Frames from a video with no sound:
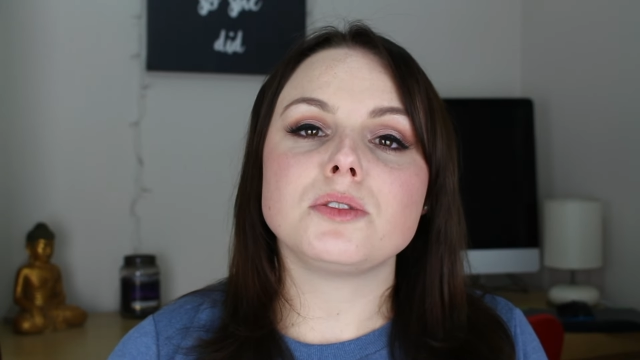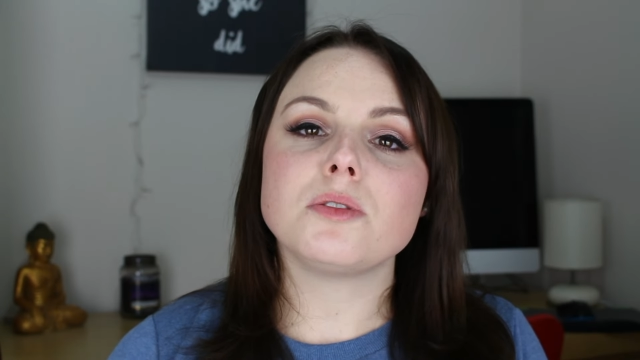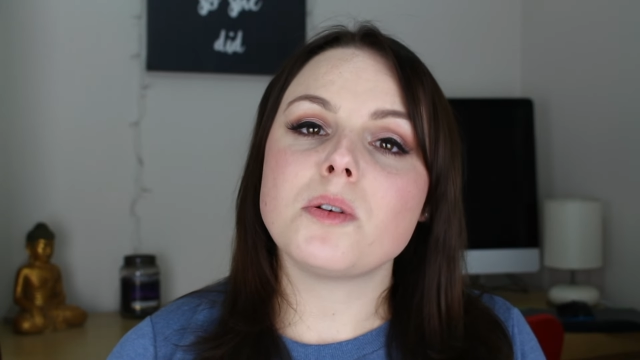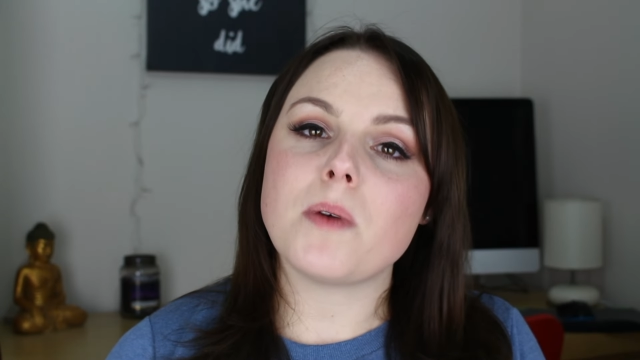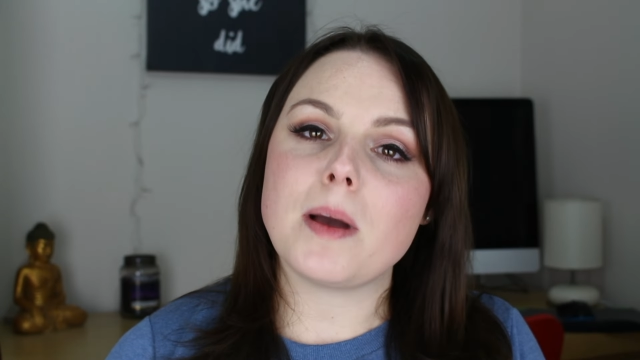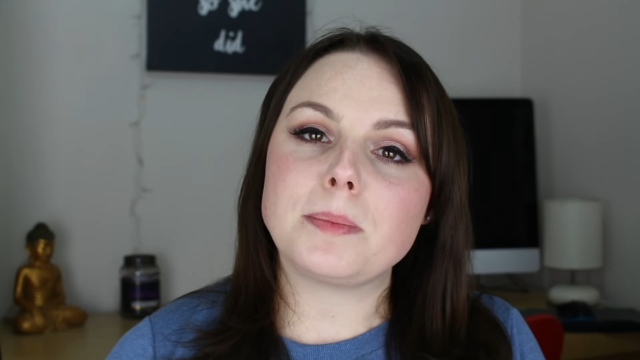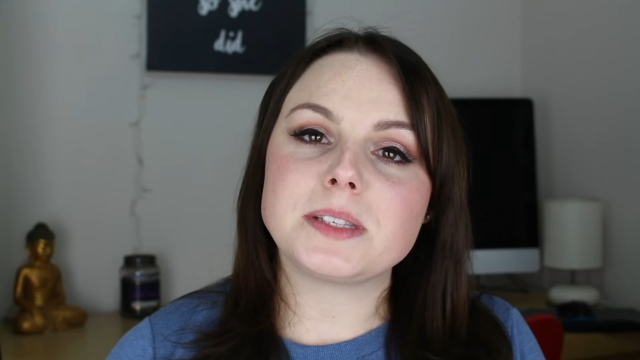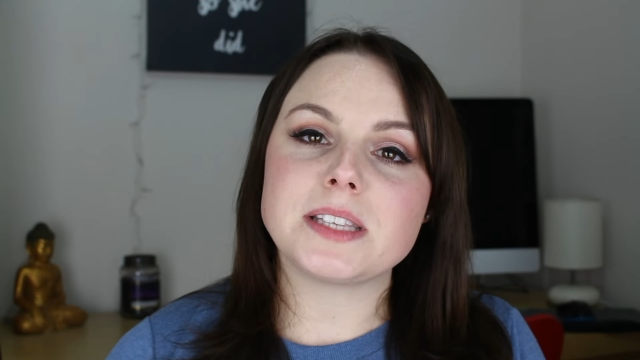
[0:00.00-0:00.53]
to a
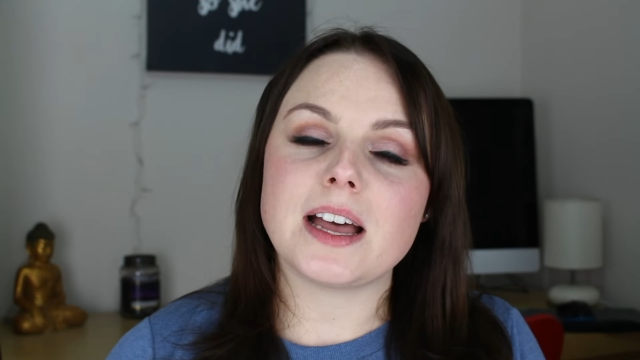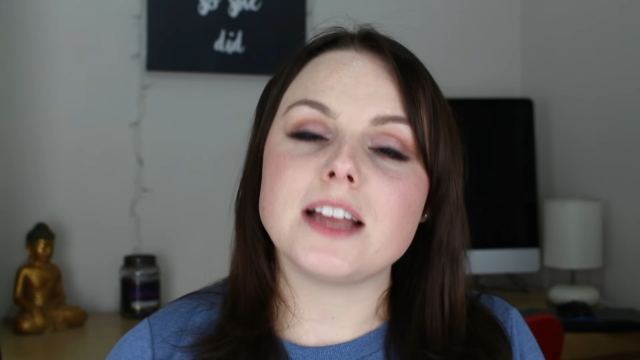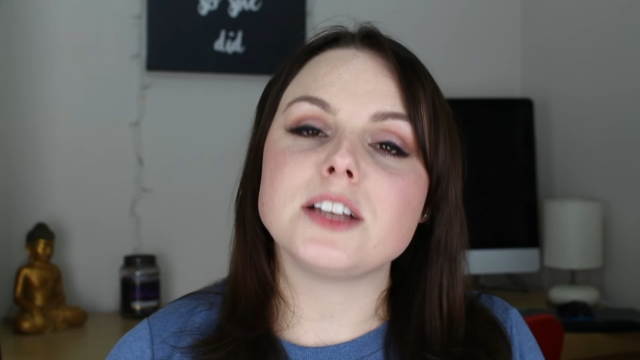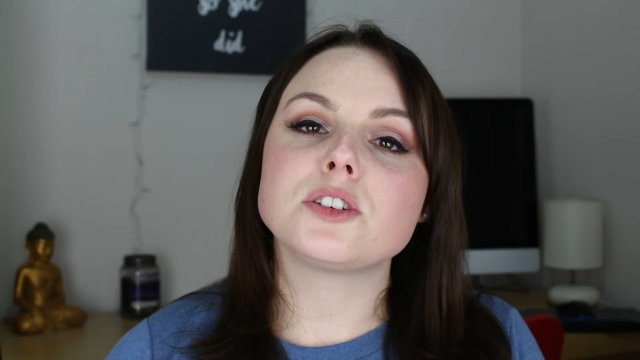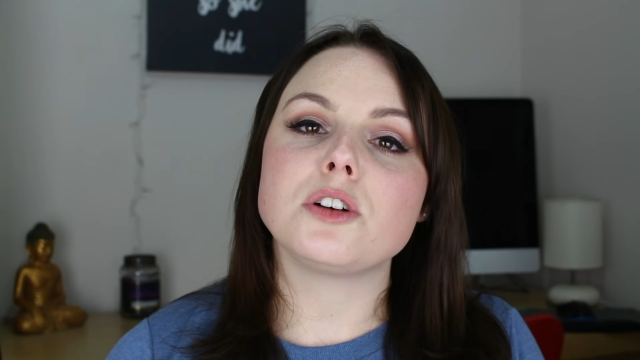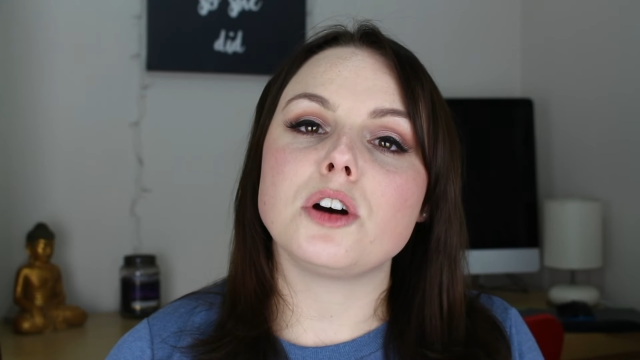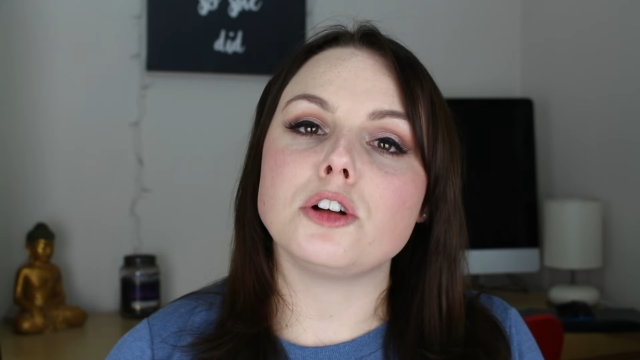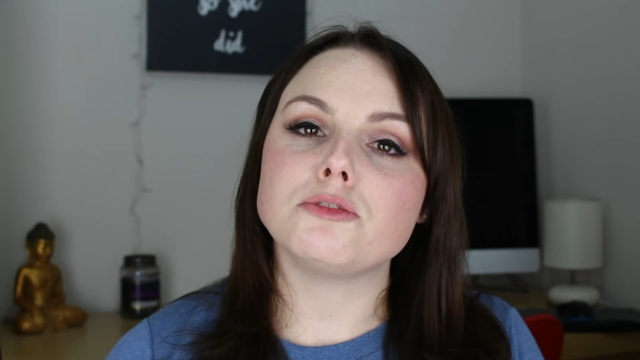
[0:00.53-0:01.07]
website
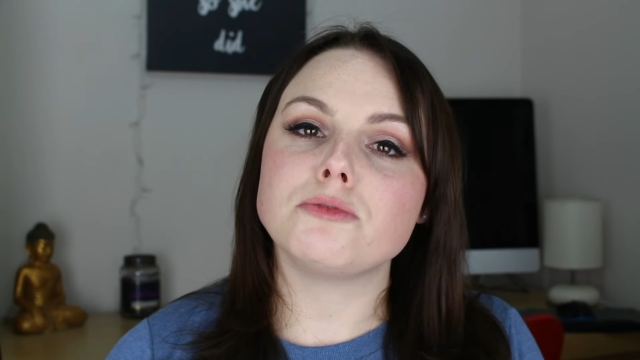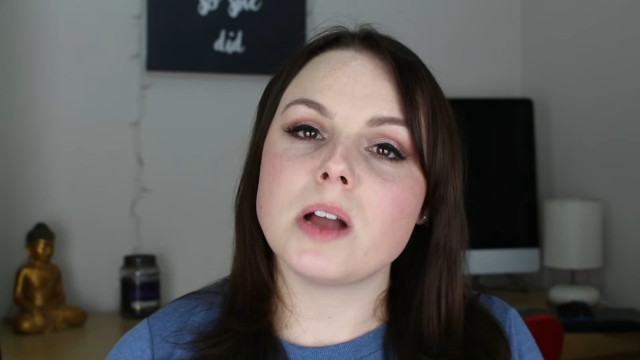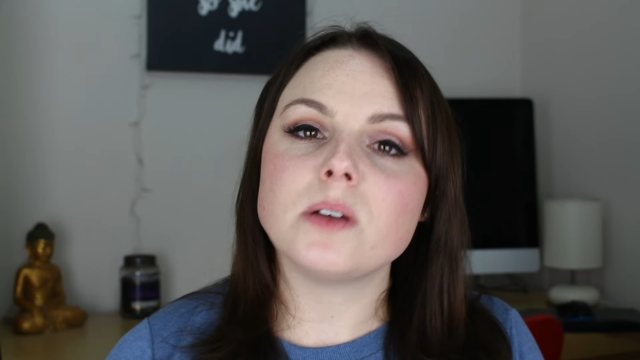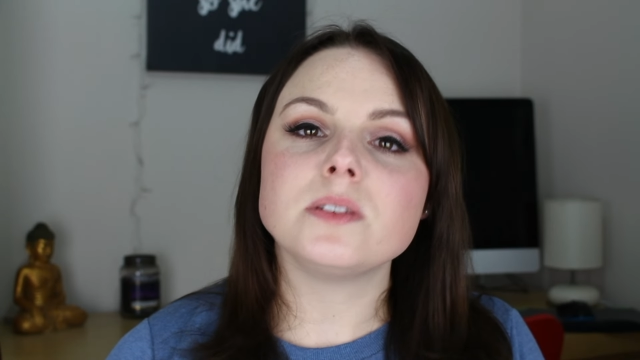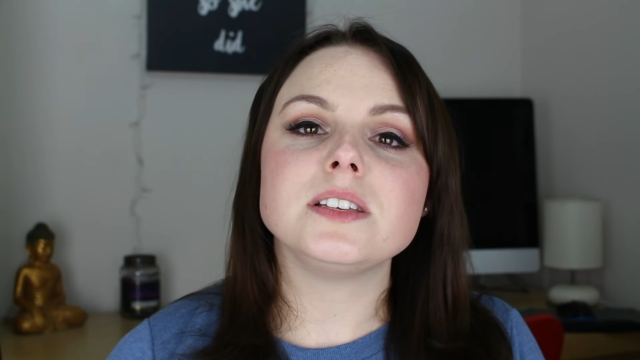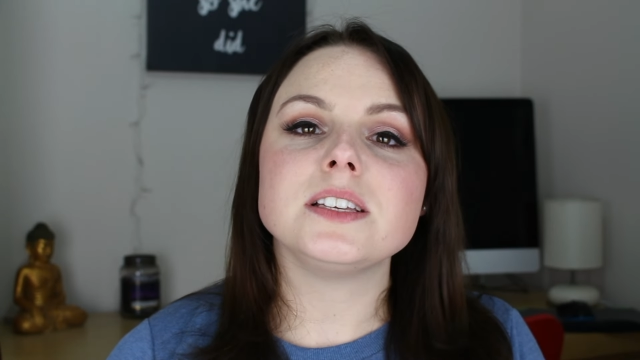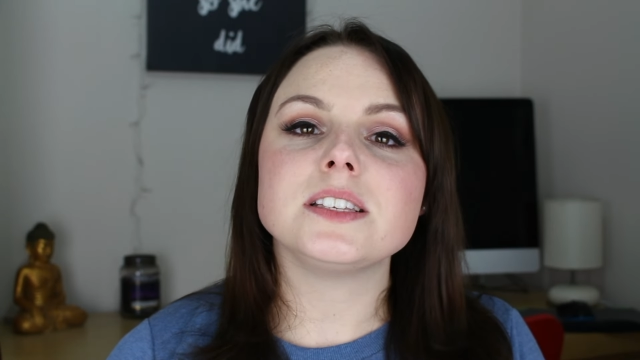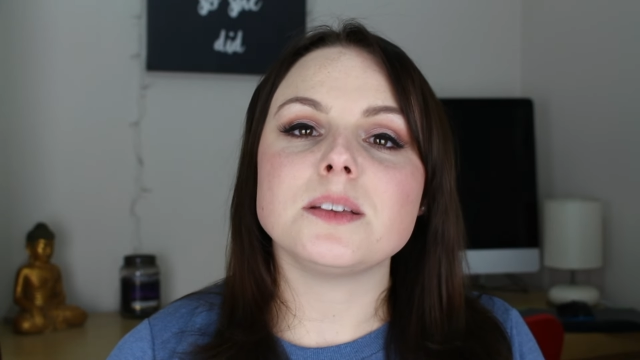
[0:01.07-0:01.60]
called
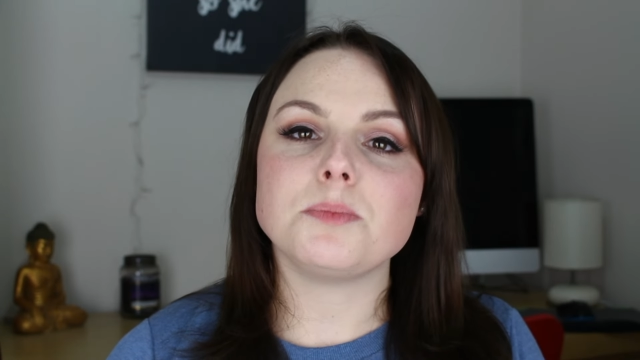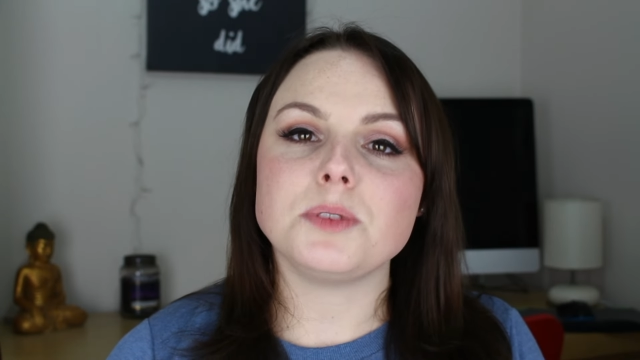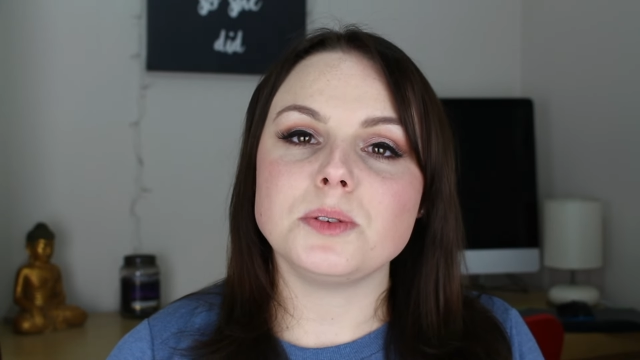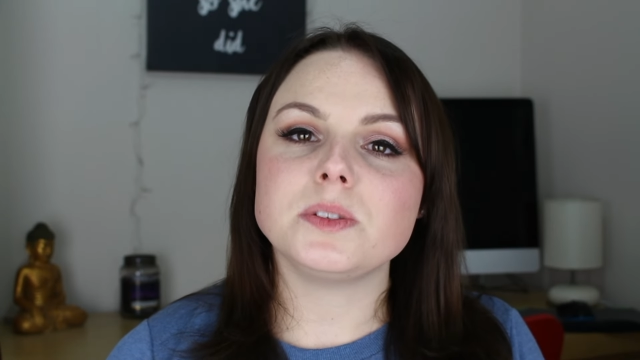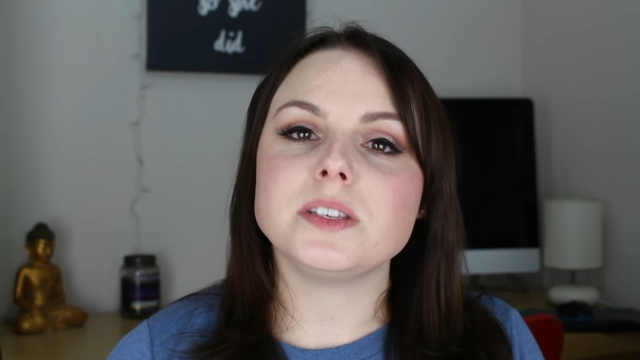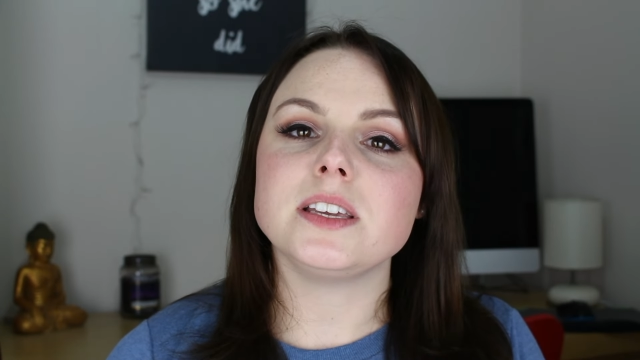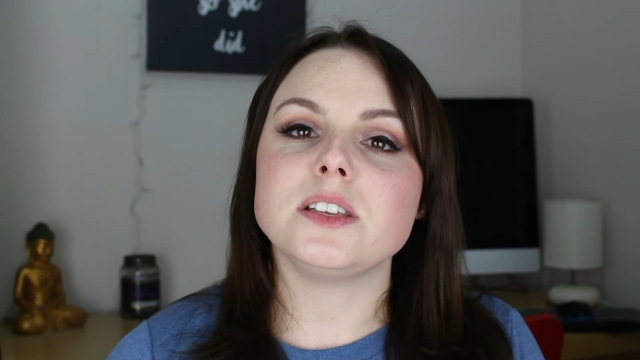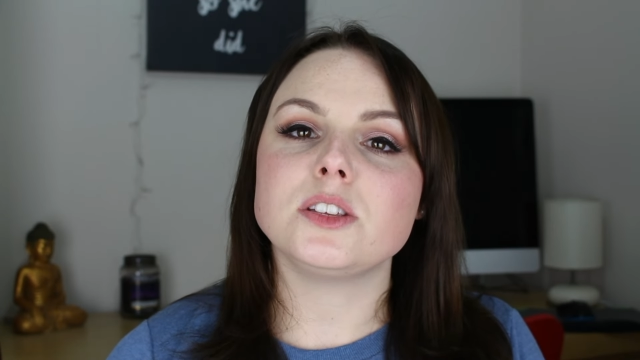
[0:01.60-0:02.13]
Rose's
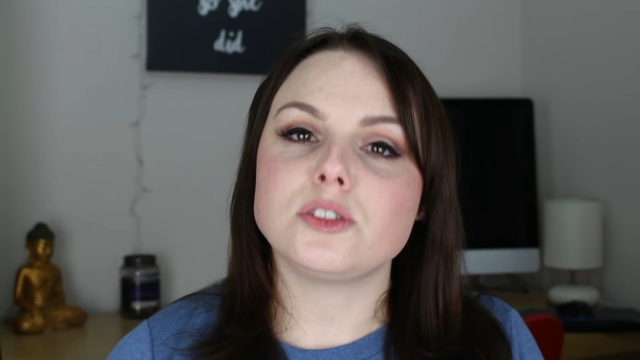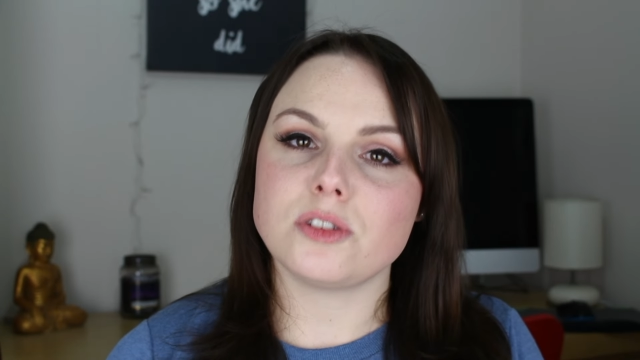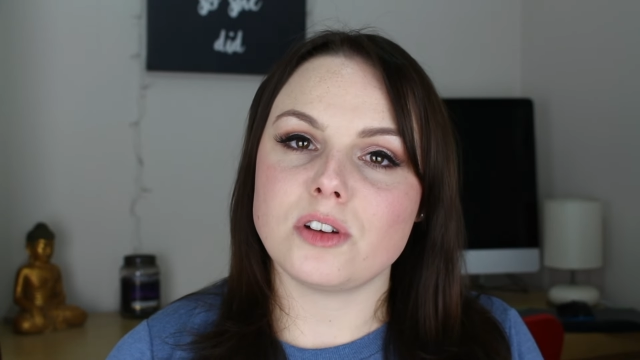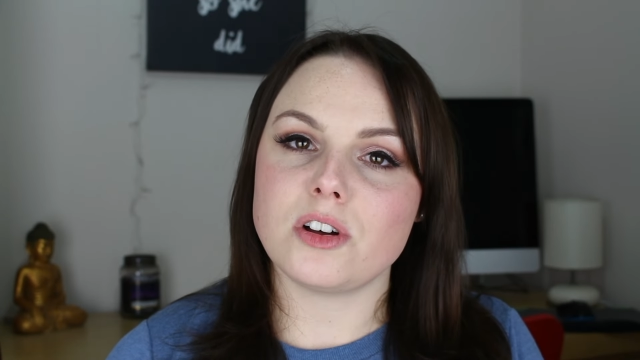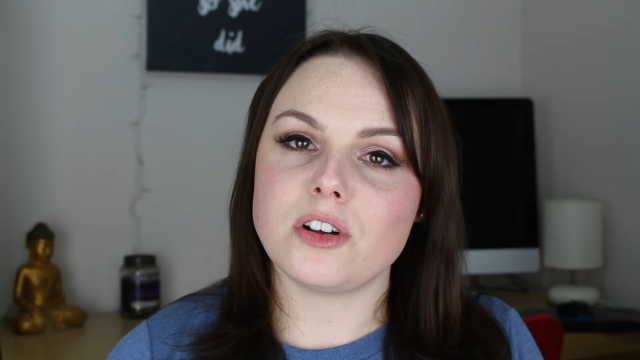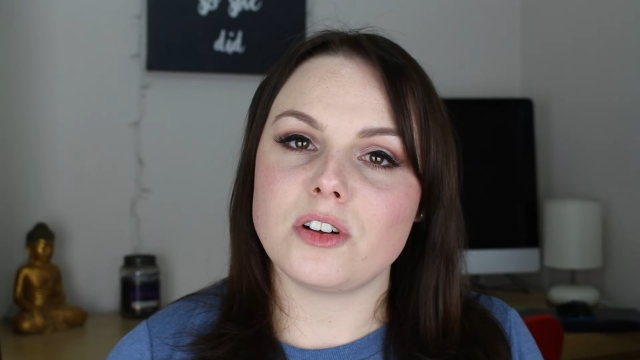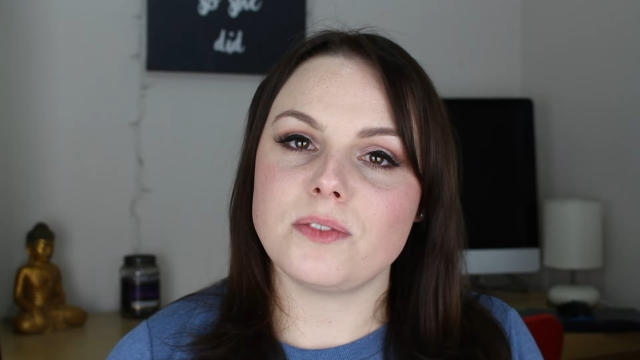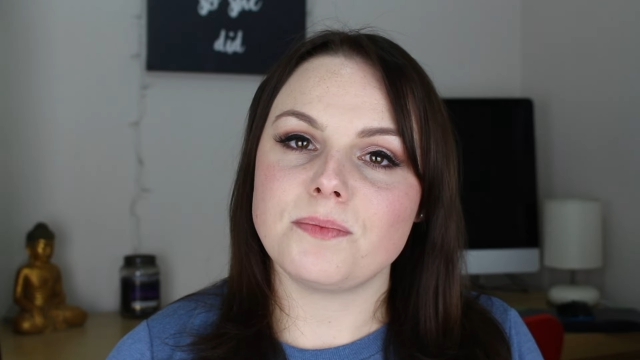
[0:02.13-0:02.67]
Beauty
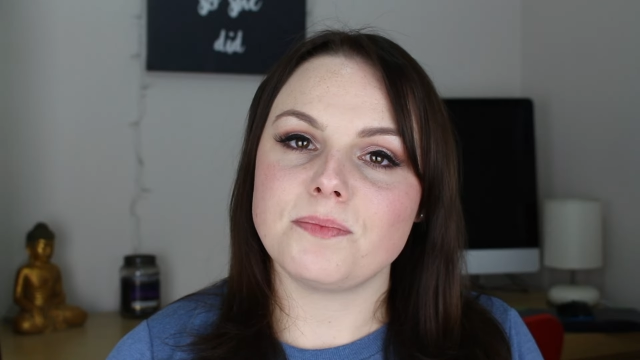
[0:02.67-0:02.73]
Store.